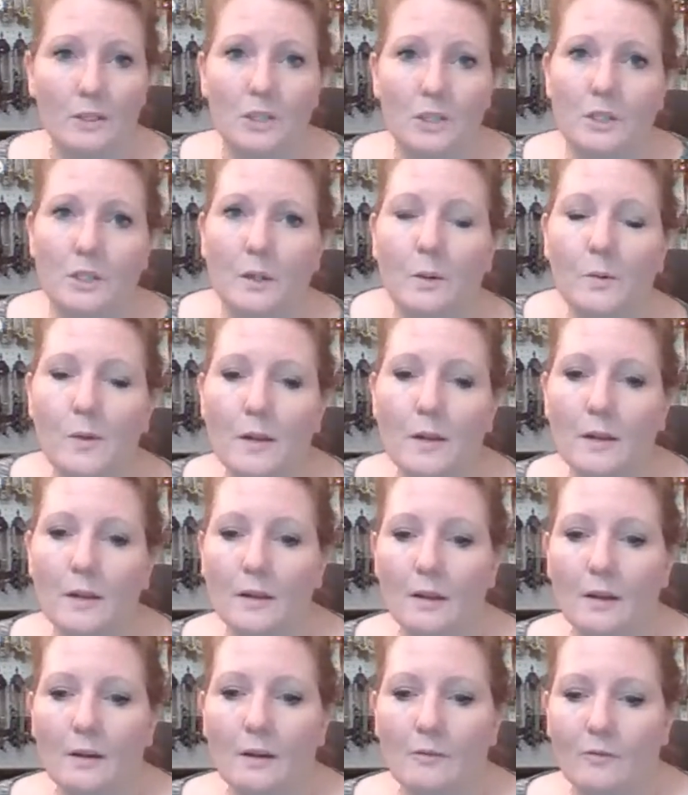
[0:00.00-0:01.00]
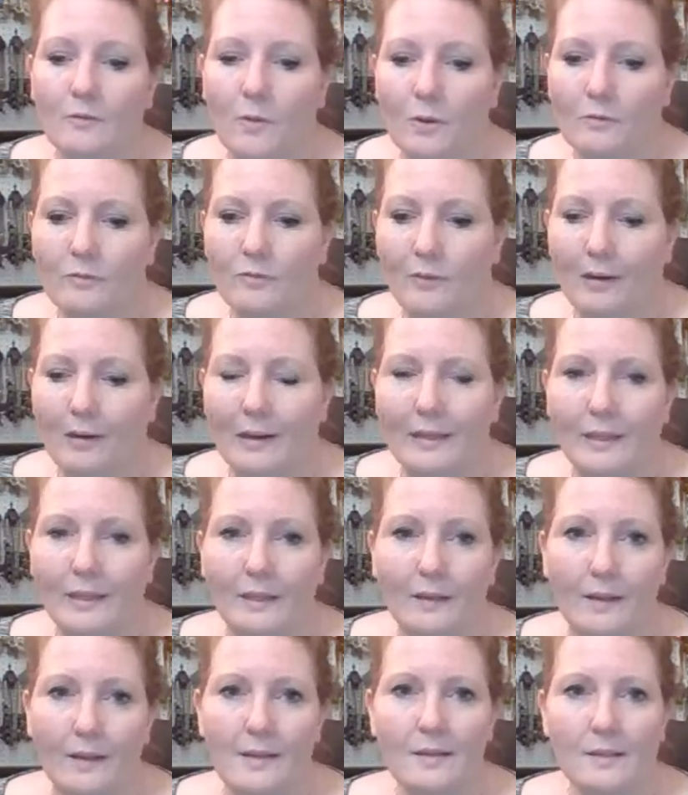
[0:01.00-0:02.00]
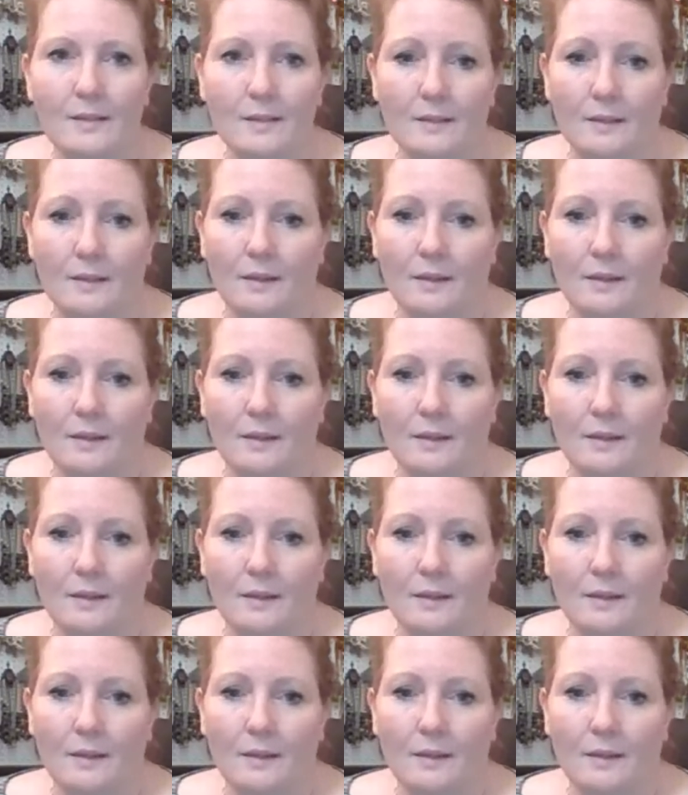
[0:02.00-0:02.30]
show for Friday night.